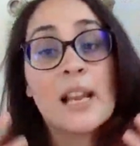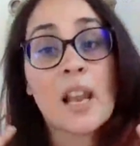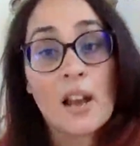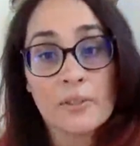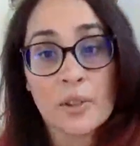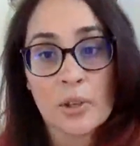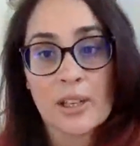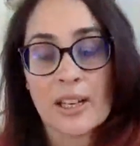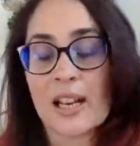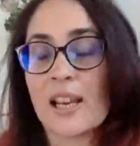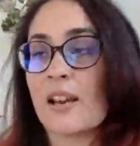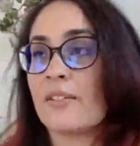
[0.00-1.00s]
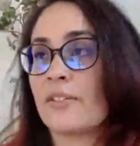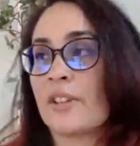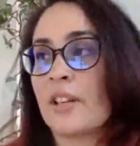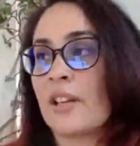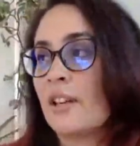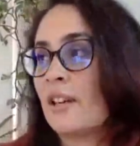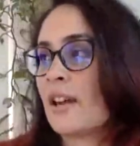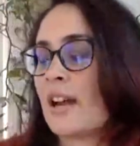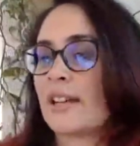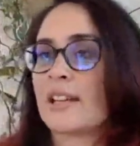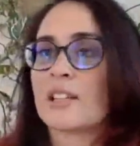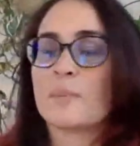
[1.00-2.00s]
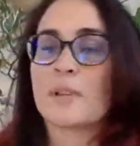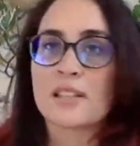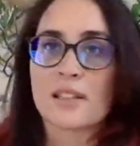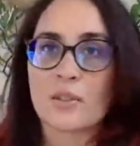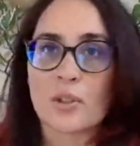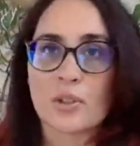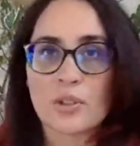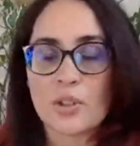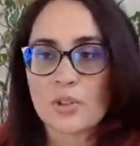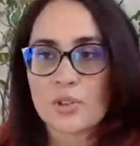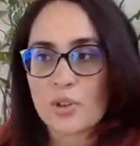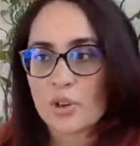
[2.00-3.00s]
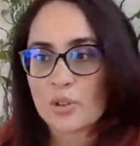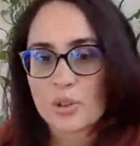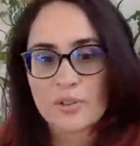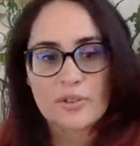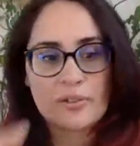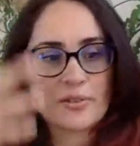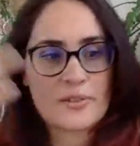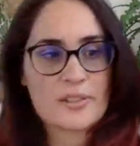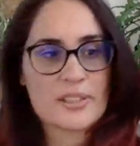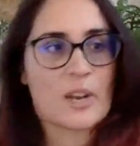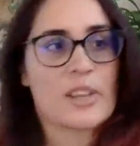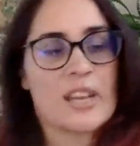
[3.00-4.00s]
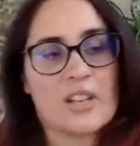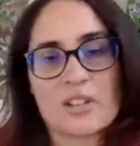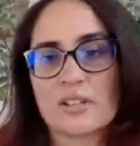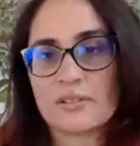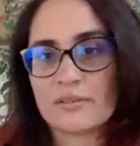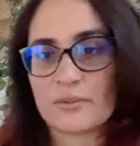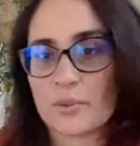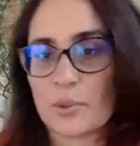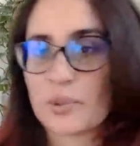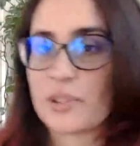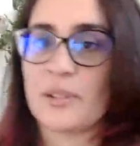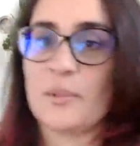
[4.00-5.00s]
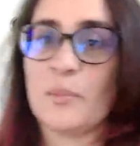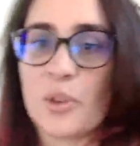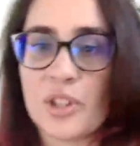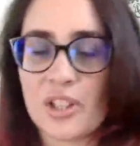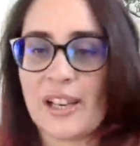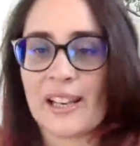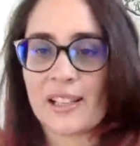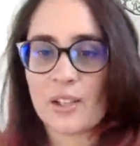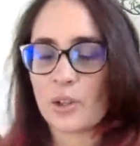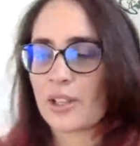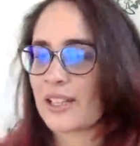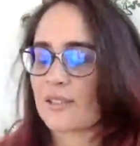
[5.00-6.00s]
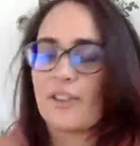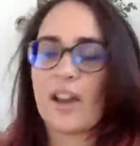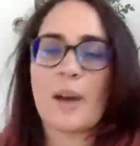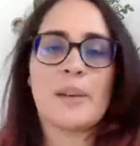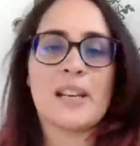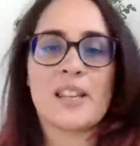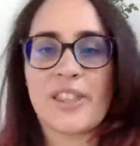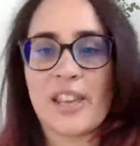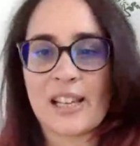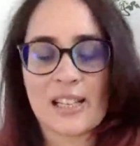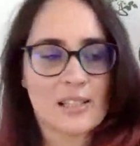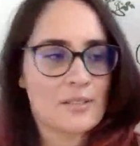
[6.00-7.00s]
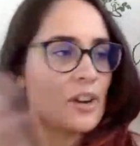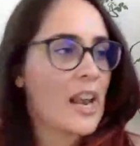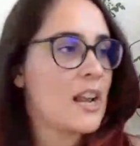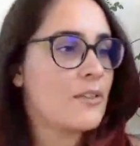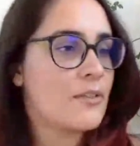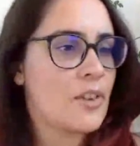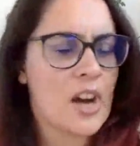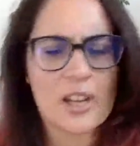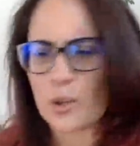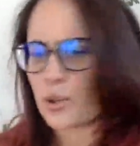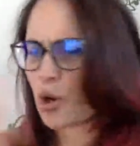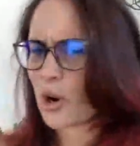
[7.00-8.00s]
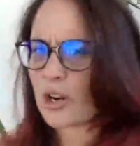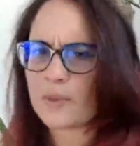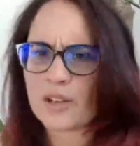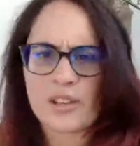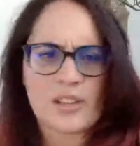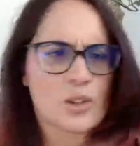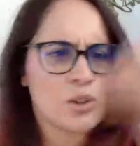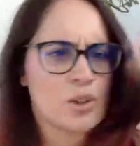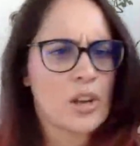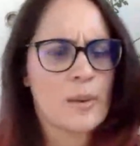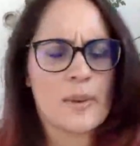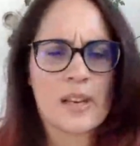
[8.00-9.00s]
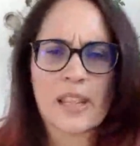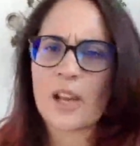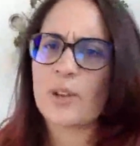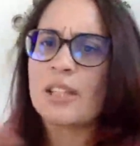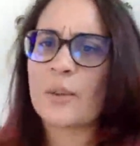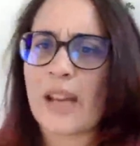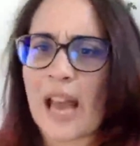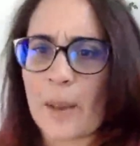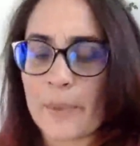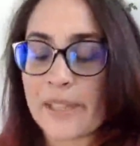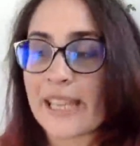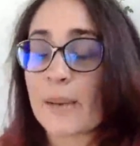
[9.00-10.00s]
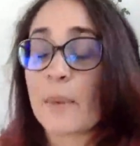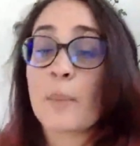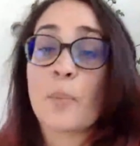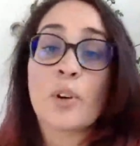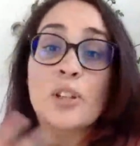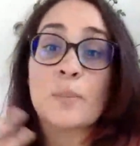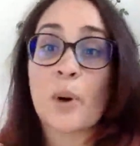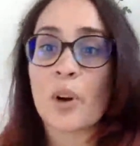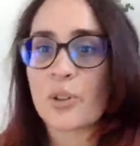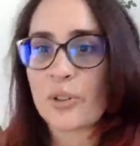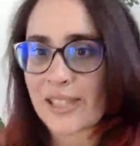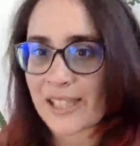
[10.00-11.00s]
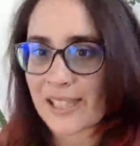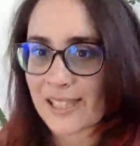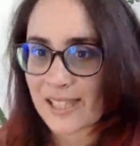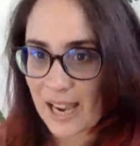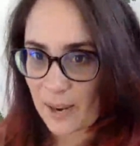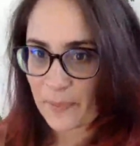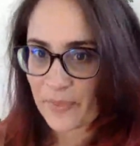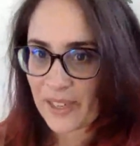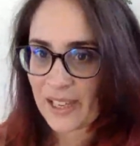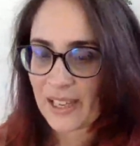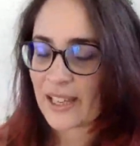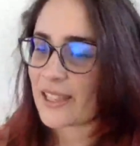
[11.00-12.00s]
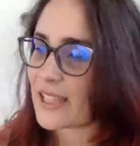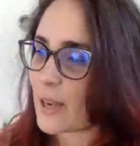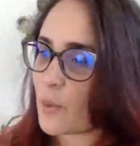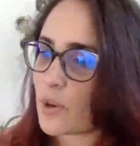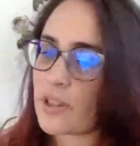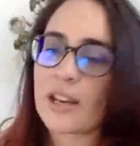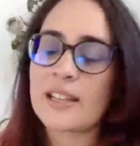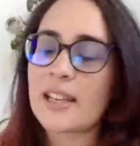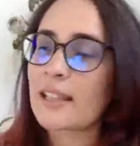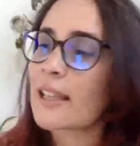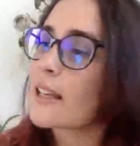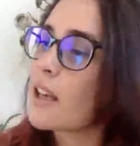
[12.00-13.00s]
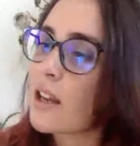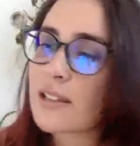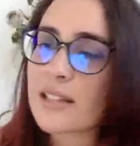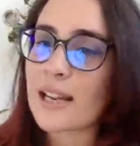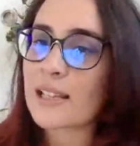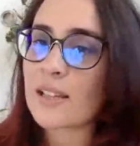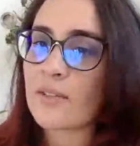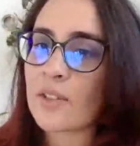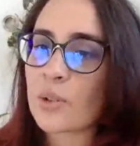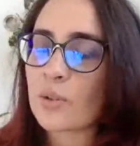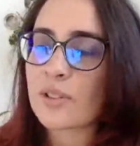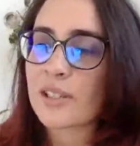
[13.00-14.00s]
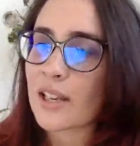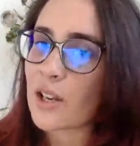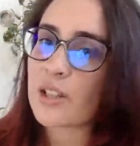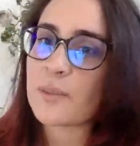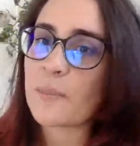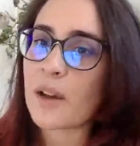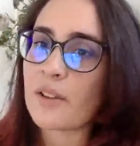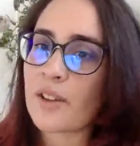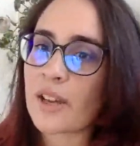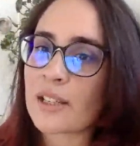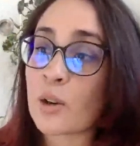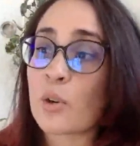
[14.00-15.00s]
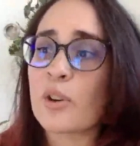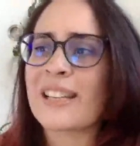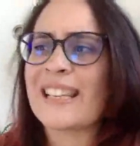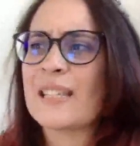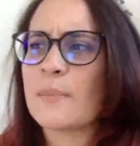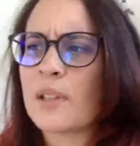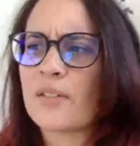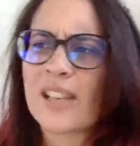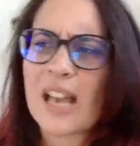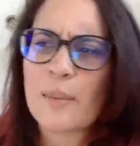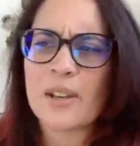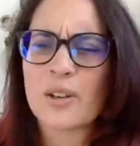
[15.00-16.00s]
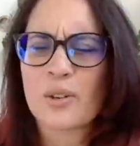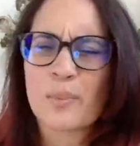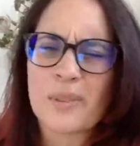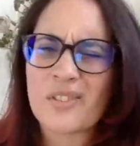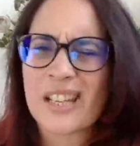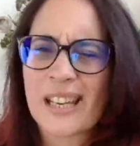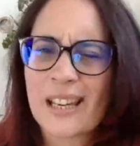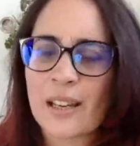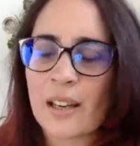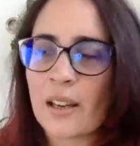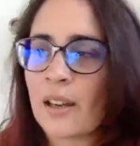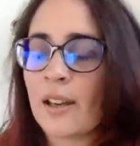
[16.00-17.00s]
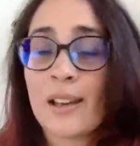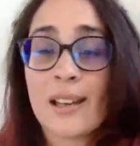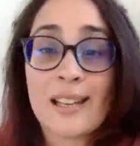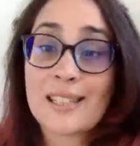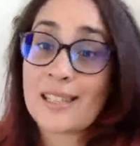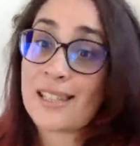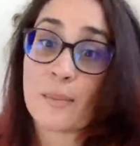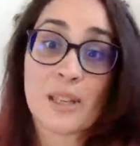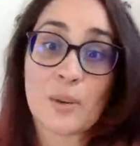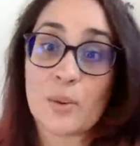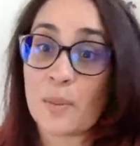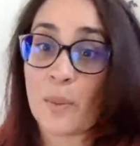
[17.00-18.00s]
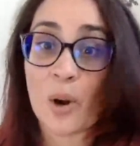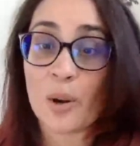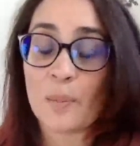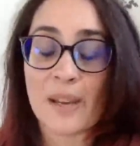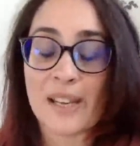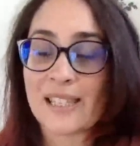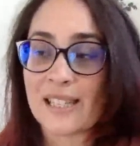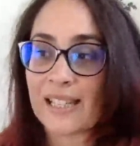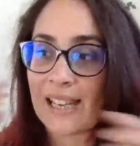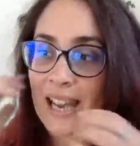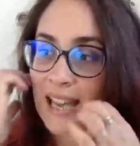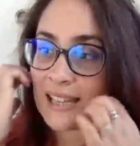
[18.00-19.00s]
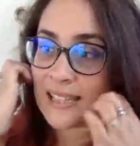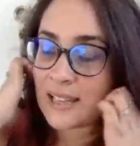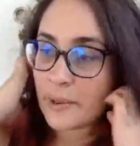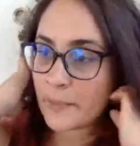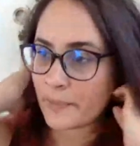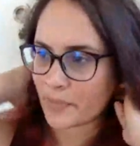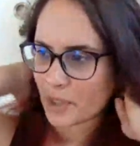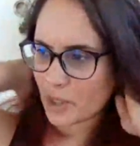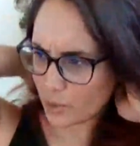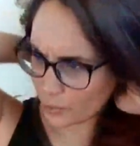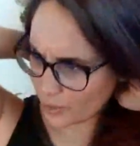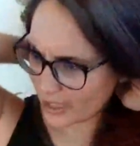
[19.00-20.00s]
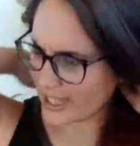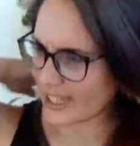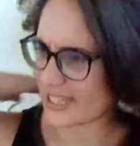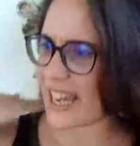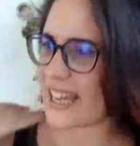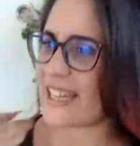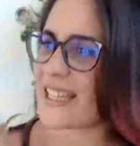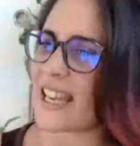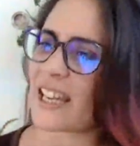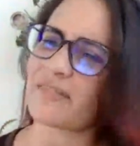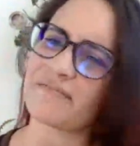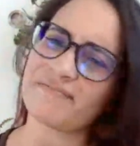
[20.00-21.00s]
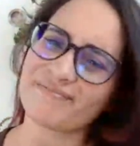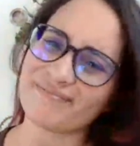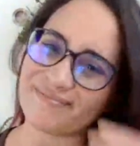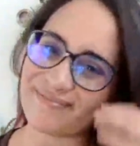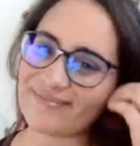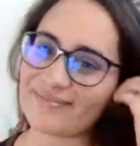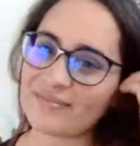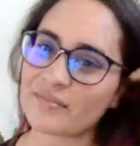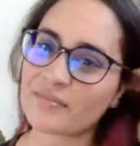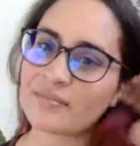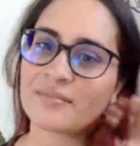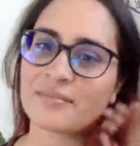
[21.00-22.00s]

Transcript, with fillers: but i love cooking i love I guess because I've got you know strong sort of South Asian roots and immersion, like cooking is a family thing, it's flavor, you throw in a bit of this, you throw in a bit of that, you see what happens. And my approach to poetry is the same. In the same way that I take that last taste of the sauce and I know it's perfect, or it needs a bit of lemon or a bit of a kick, it's the same thing with a poem basically. And you read it and it's like, hmm,